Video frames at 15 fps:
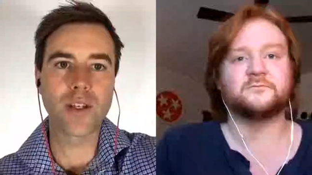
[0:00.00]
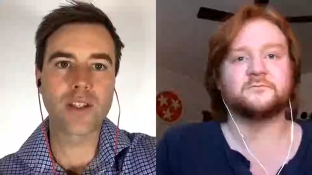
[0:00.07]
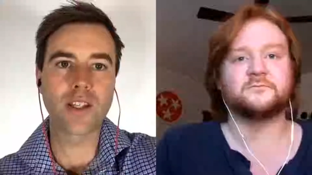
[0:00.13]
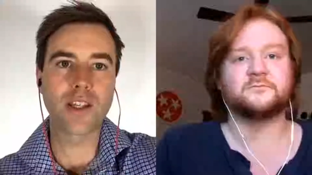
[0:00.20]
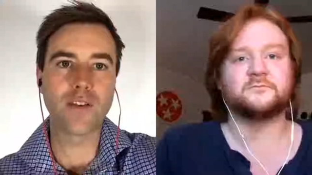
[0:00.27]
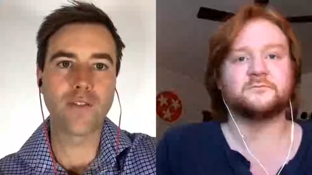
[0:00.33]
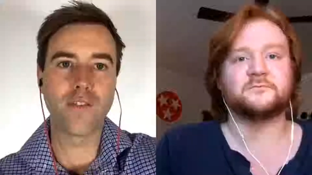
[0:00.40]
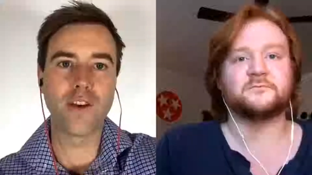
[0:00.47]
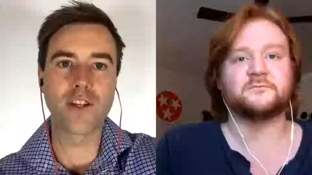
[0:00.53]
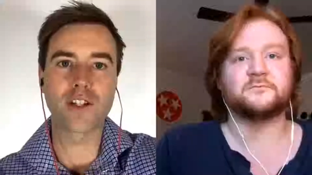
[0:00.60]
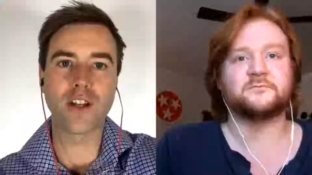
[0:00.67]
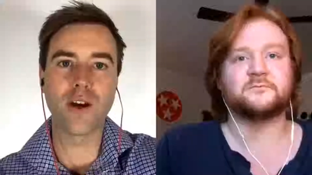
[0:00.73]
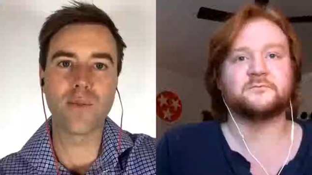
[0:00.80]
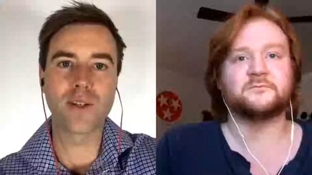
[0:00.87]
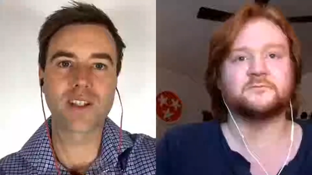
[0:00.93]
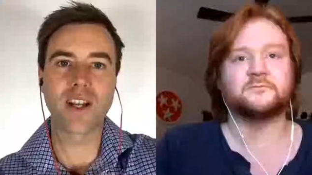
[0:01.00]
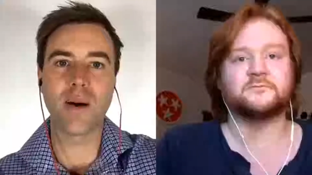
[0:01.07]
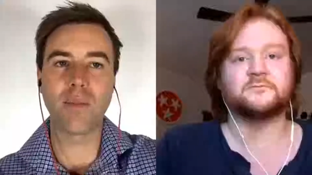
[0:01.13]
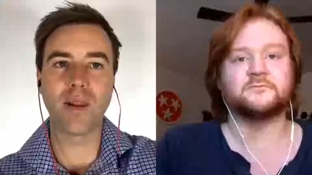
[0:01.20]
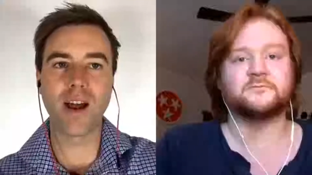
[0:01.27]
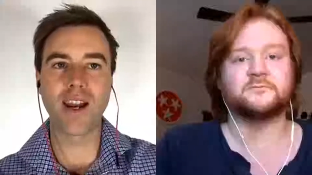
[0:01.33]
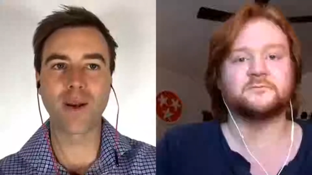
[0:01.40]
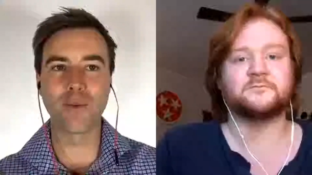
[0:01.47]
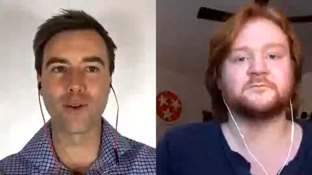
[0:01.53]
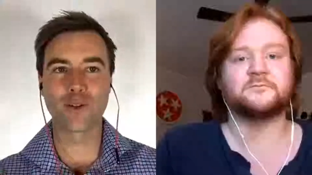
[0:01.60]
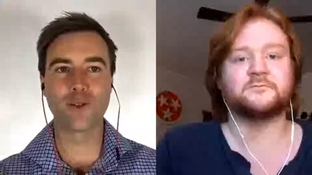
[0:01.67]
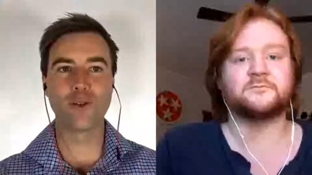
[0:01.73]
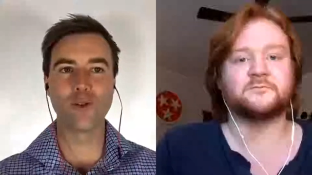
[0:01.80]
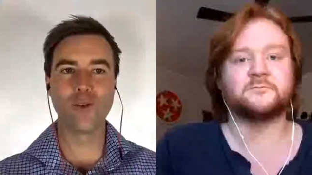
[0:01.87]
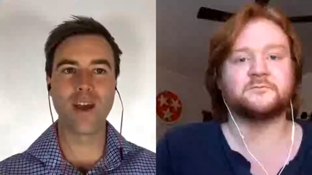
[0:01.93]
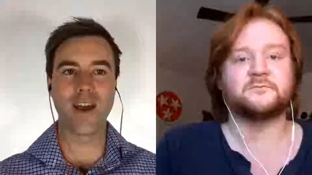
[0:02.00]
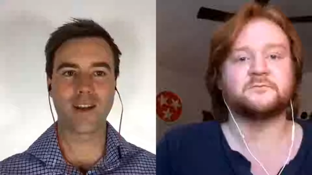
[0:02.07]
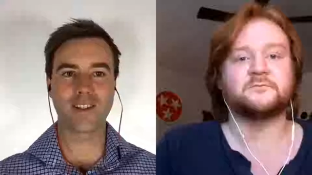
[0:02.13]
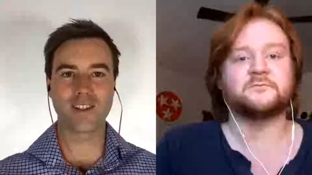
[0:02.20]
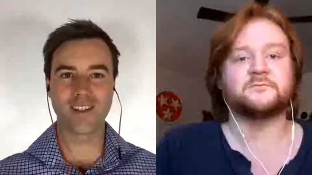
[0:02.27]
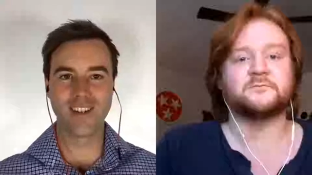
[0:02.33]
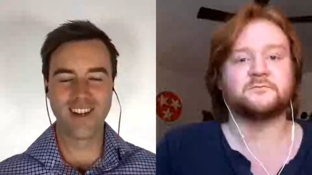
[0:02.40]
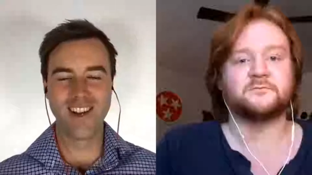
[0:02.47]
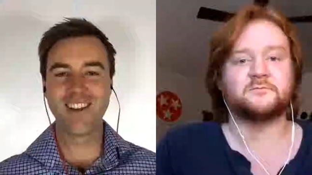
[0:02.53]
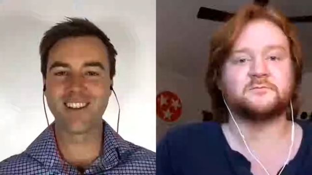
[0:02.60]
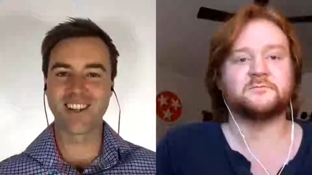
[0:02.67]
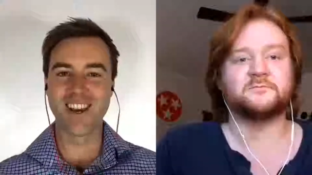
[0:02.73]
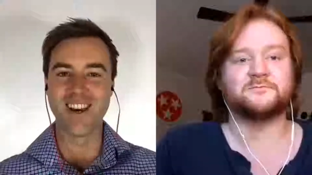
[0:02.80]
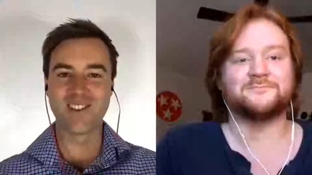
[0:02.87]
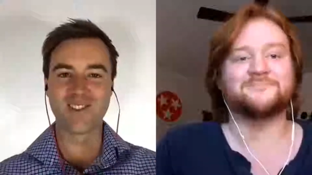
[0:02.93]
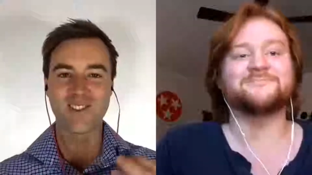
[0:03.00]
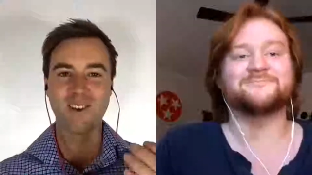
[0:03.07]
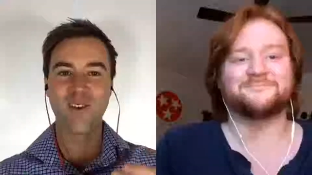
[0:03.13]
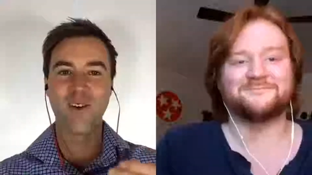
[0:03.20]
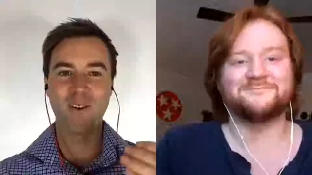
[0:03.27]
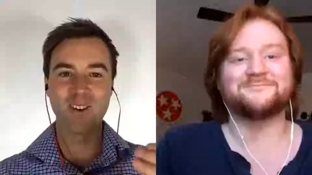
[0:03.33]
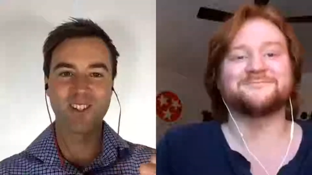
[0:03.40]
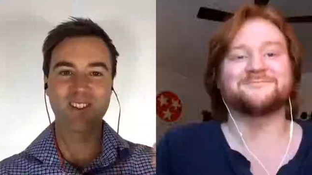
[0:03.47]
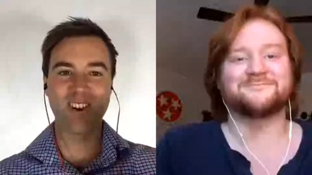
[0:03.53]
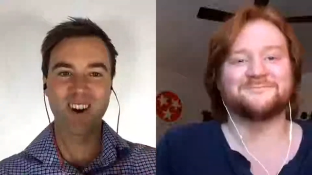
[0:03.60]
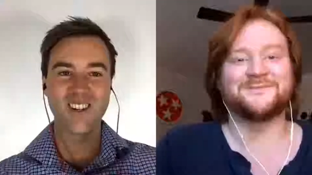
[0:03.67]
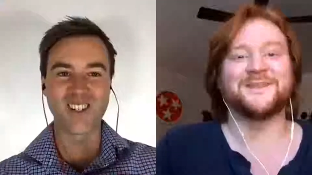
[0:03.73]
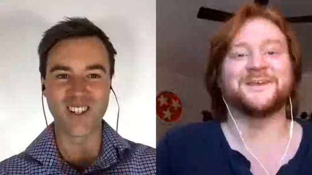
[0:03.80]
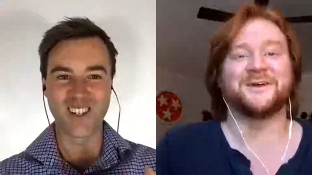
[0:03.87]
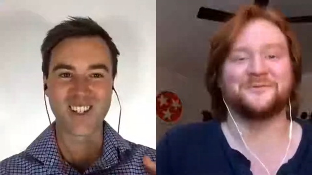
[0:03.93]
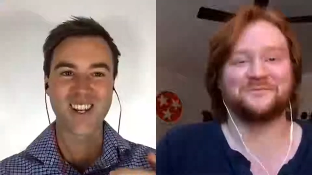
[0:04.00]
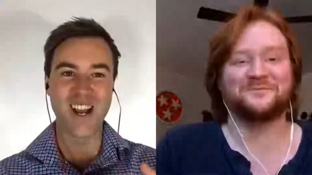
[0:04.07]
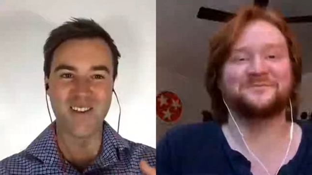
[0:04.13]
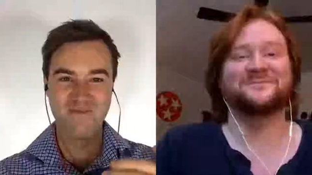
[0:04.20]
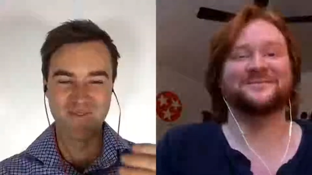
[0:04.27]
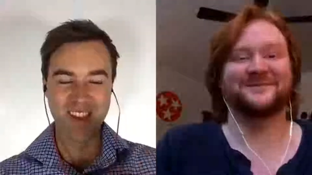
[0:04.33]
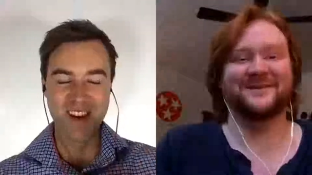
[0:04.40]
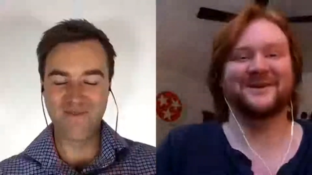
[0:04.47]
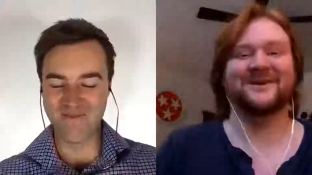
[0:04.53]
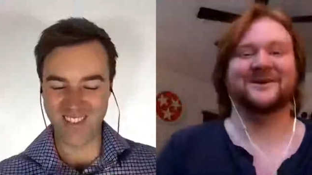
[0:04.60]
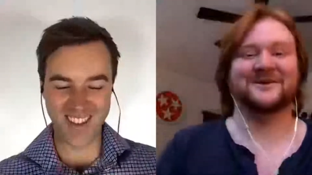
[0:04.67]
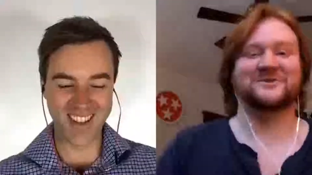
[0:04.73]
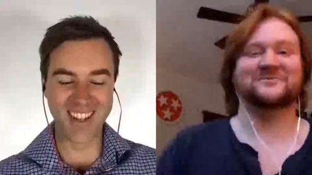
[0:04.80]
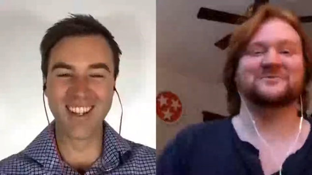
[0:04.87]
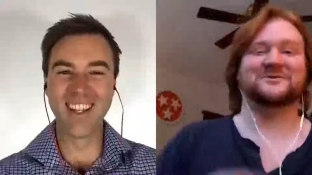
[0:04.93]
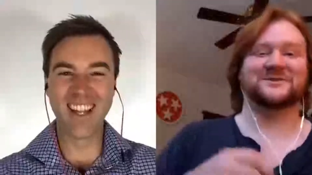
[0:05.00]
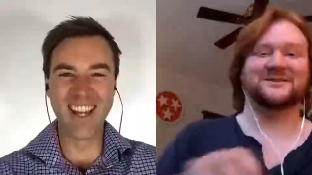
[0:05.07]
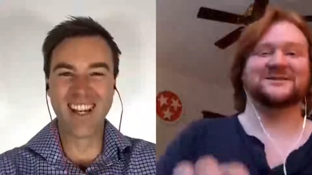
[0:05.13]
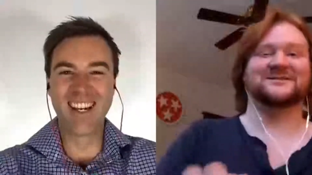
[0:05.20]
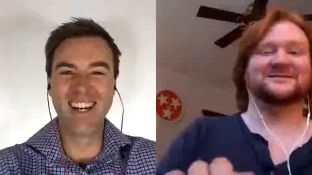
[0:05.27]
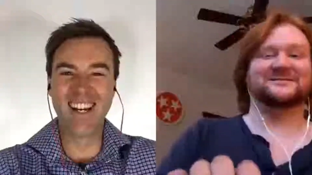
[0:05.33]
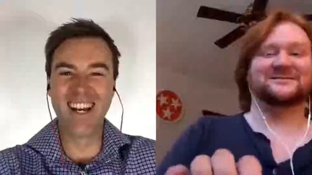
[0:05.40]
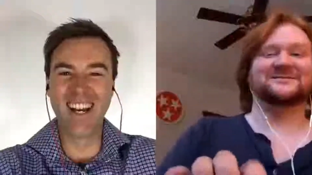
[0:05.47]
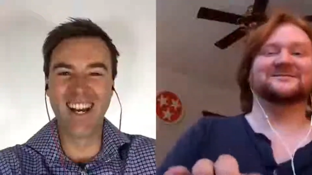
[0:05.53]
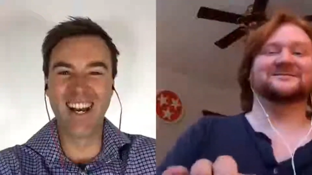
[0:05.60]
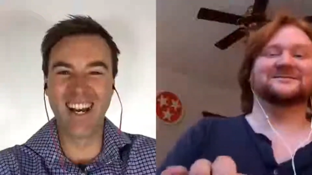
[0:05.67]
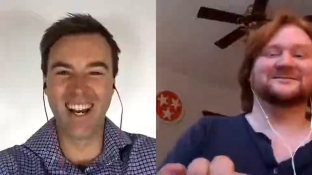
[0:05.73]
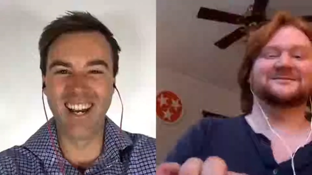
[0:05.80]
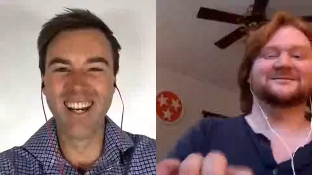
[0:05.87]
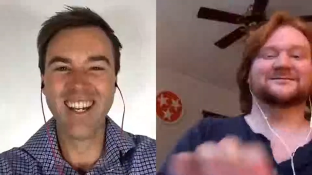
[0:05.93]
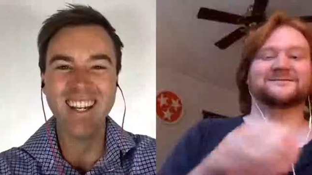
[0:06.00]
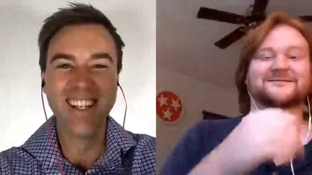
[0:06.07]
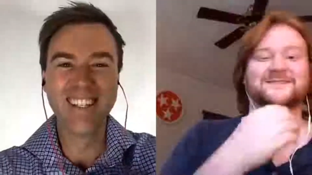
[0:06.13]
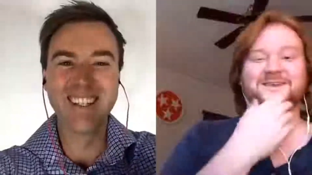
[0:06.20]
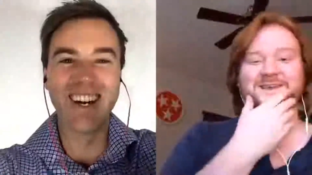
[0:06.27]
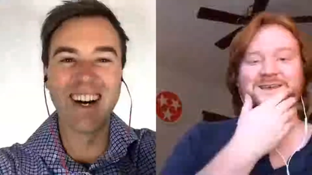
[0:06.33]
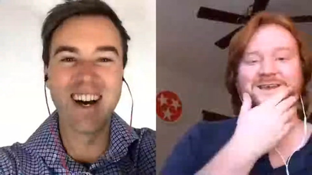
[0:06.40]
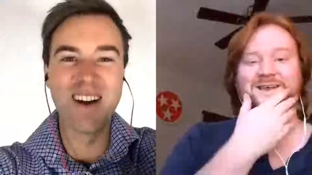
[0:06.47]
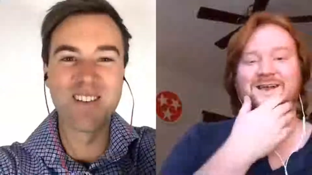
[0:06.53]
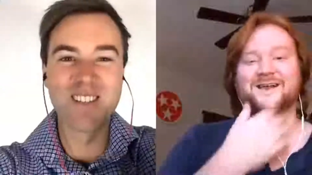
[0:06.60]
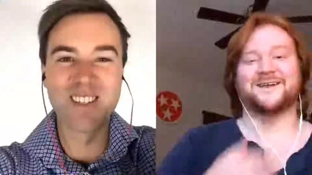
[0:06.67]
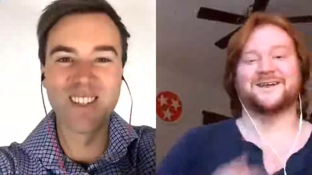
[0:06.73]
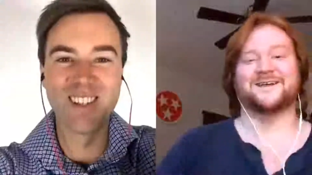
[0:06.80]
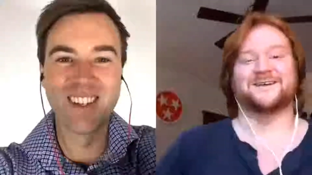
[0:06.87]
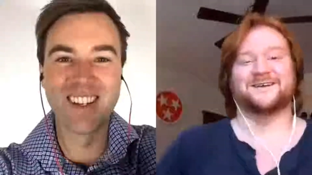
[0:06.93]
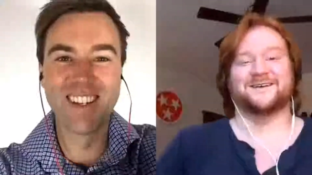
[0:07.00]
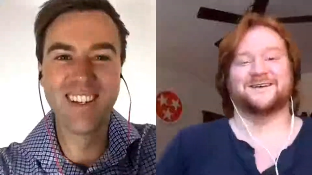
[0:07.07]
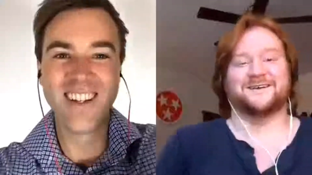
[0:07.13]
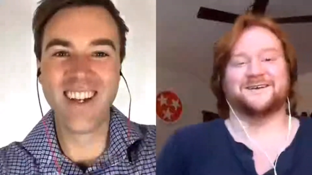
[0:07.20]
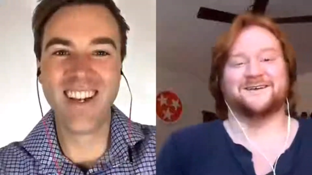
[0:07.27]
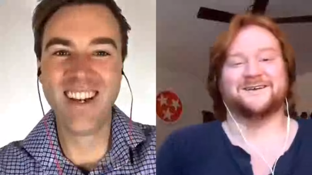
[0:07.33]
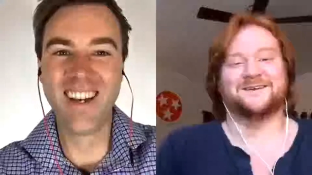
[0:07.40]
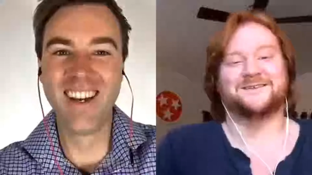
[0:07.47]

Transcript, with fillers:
Speaker 1: the finish line we start planning what to do next yeah so we're always trying to just yeah yeah 100% no, absolutely